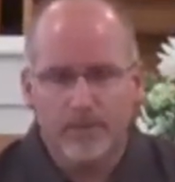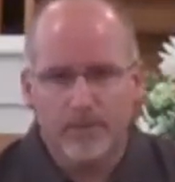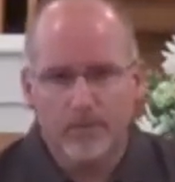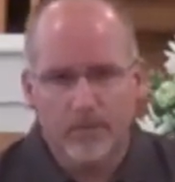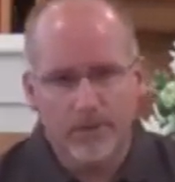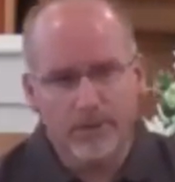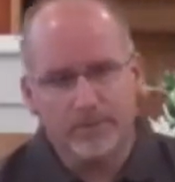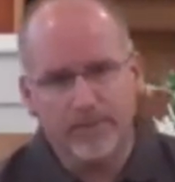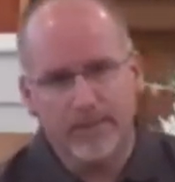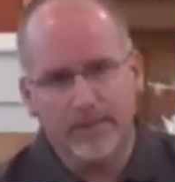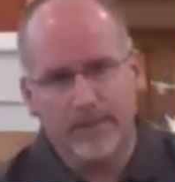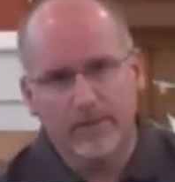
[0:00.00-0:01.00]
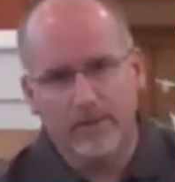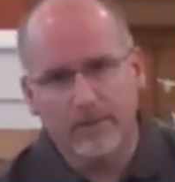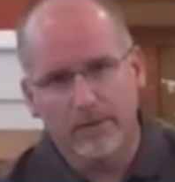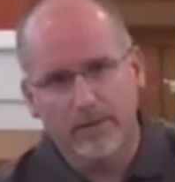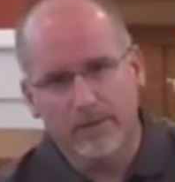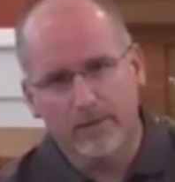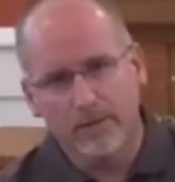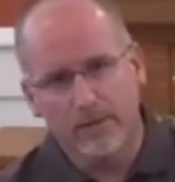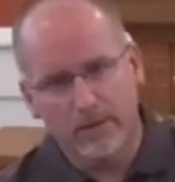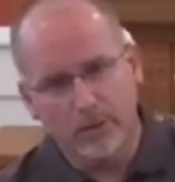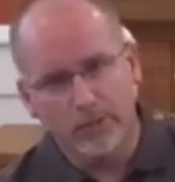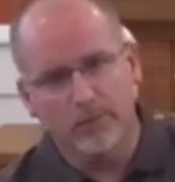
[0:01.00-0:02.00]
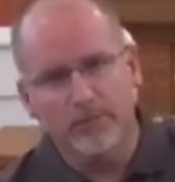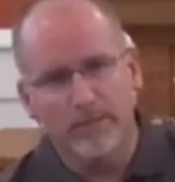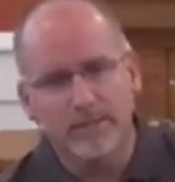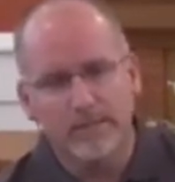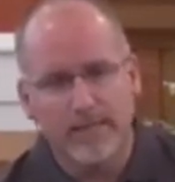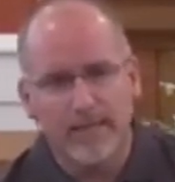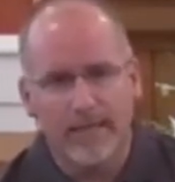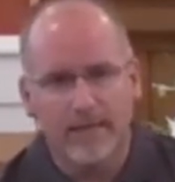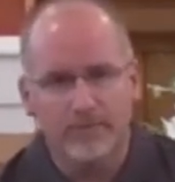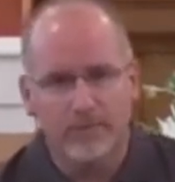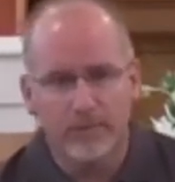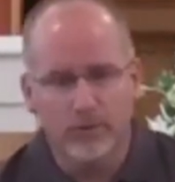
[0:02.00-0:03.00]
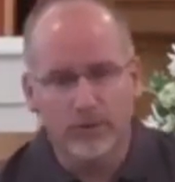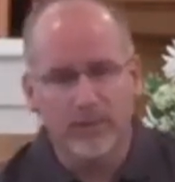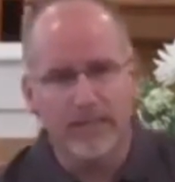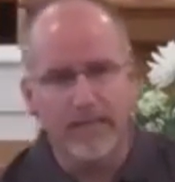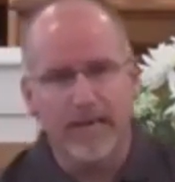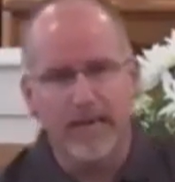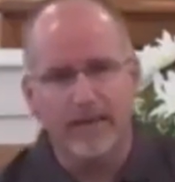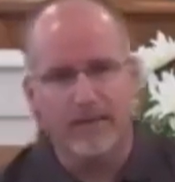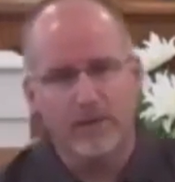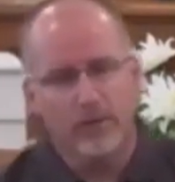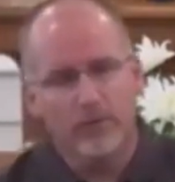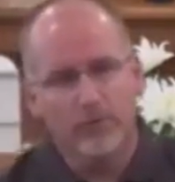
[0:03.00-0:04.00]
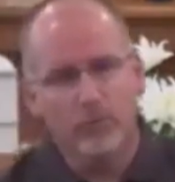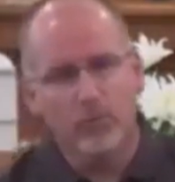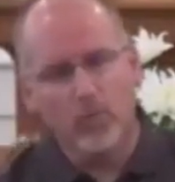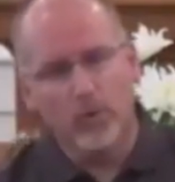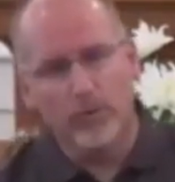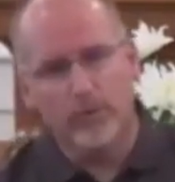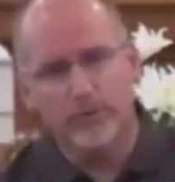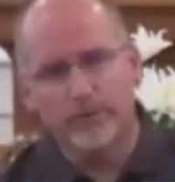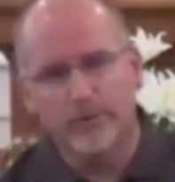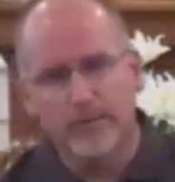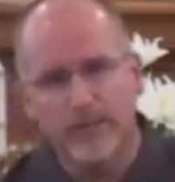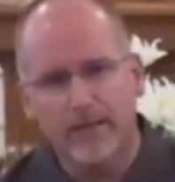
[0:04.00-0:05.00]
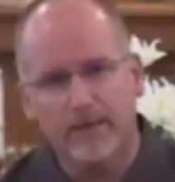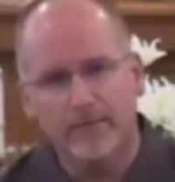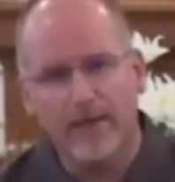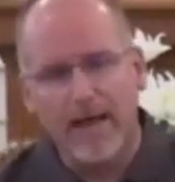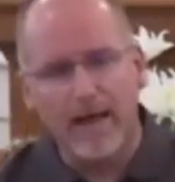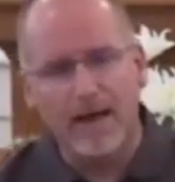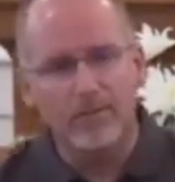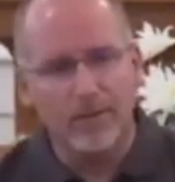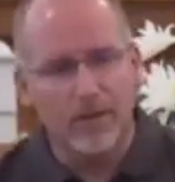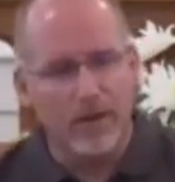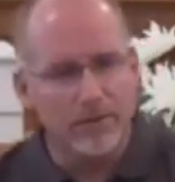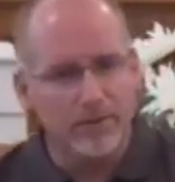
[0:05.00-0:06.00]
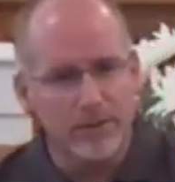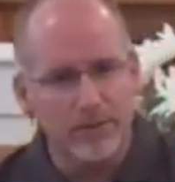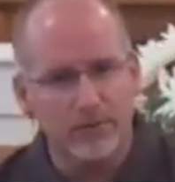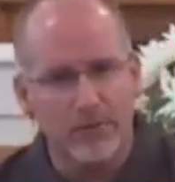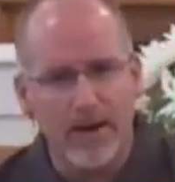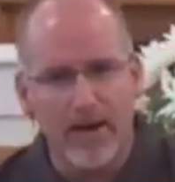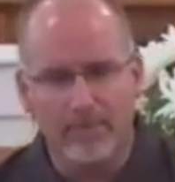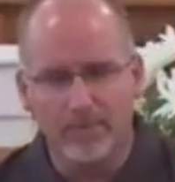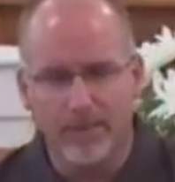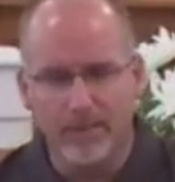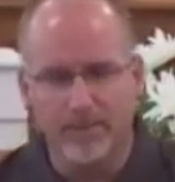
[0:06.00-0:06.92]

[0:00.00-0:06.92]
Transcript: We spent a little bit of time looking at the words that of how God described them.